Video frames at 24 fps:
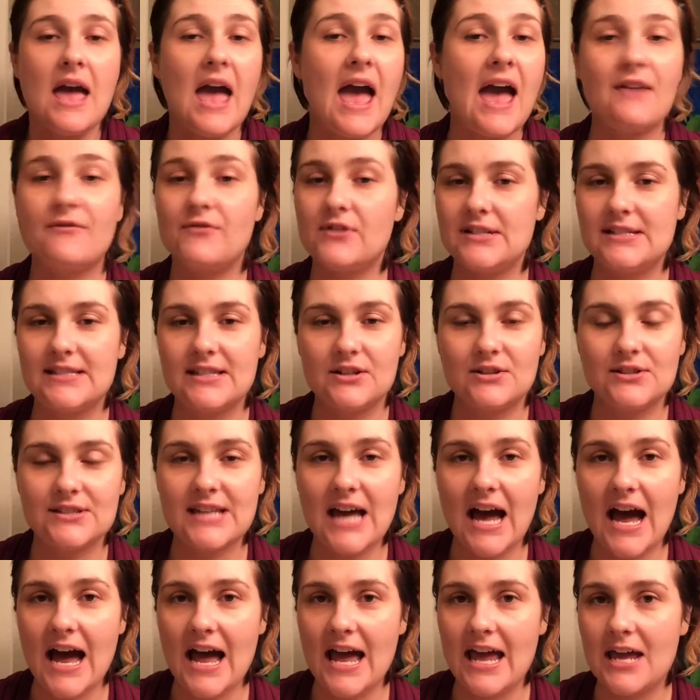every single
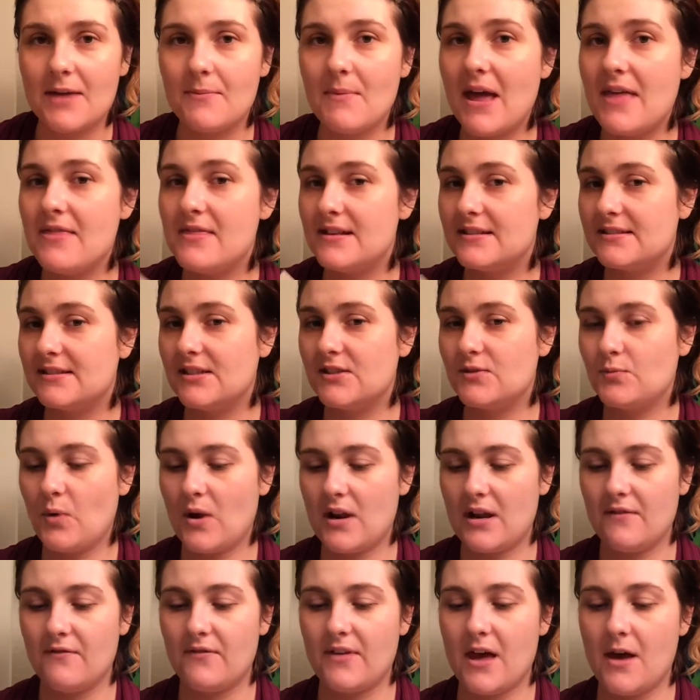time, and this is
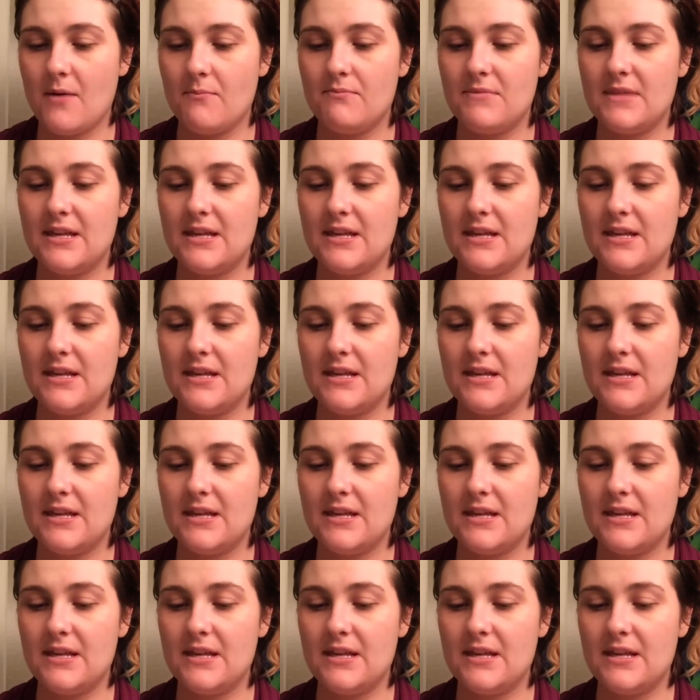one of them.